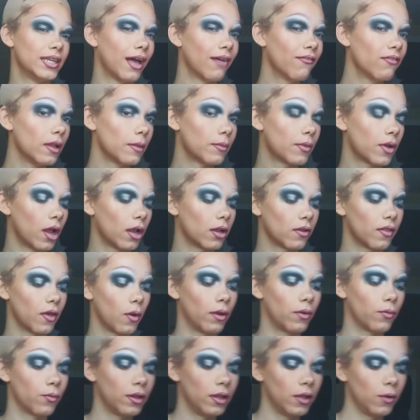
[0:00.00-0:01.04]
So I did have a
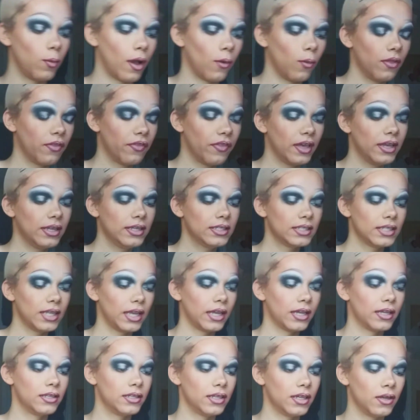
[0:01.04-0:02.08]
lip color that went really well with
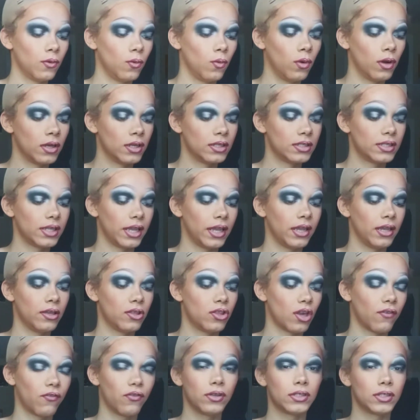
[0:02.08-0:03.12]
this, and it
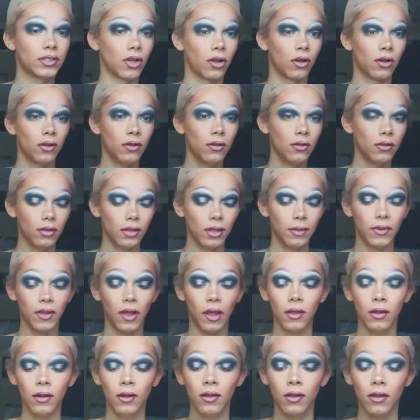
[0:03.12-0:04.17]
was a Jeffree
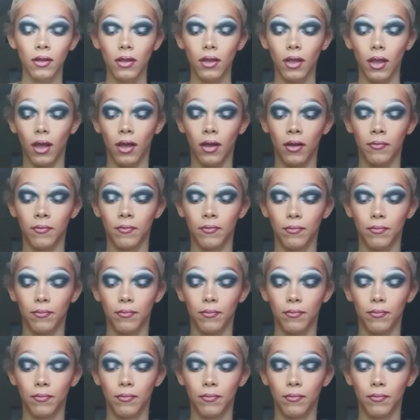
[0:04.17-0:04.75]
Star lip color,